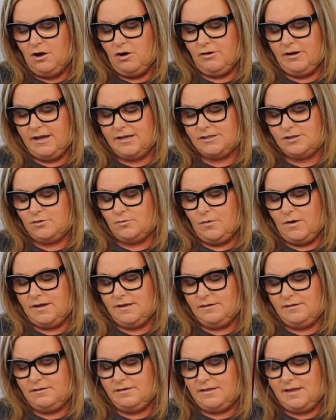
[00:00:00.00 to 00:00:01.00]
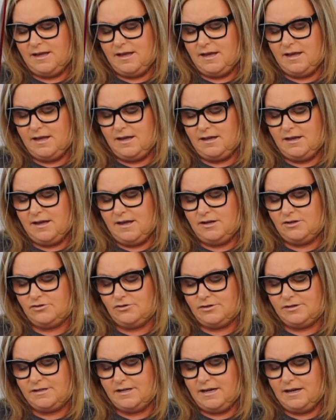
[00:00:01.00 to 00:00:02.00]
Okay, so one thing
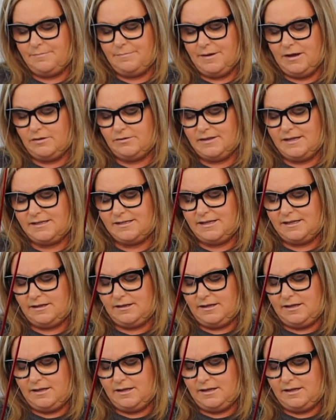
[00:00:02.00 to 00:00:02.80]
interesting about this,